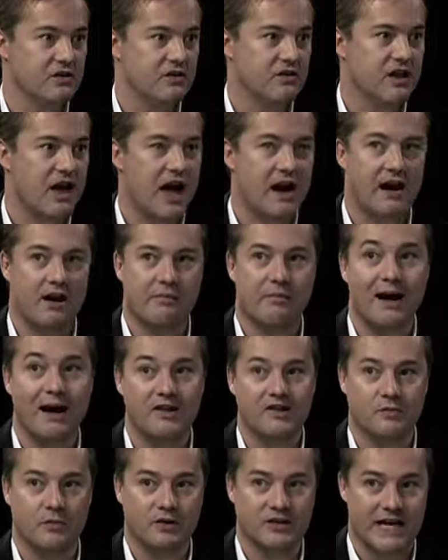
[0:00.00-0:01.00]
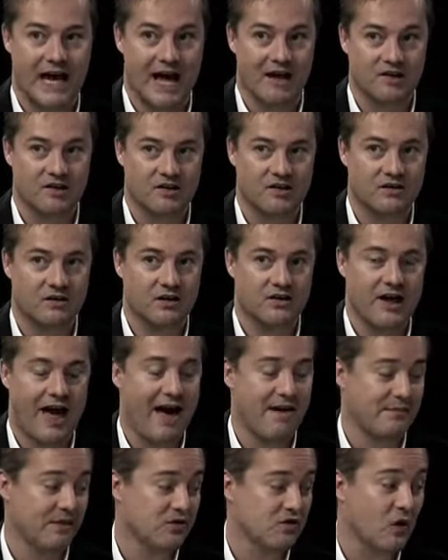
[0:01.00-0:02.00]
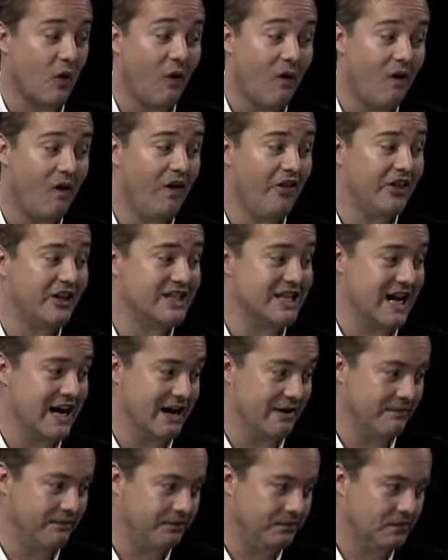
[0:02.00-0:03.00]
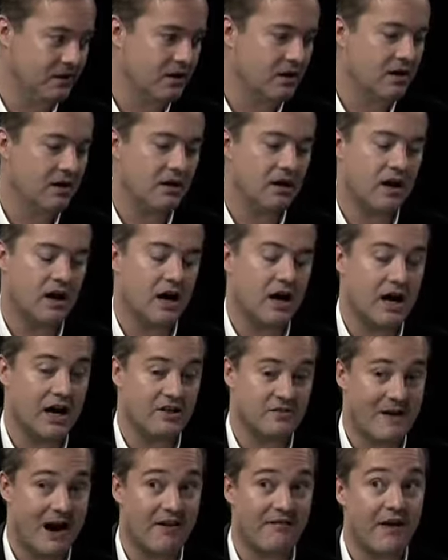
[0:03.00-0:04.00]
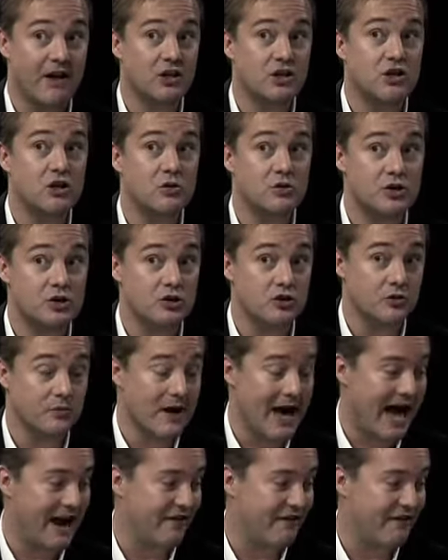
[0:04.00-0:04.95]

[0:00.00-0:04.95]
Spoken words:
is not an impossible task. This happens all the time. As a matter of fact, YouTube had a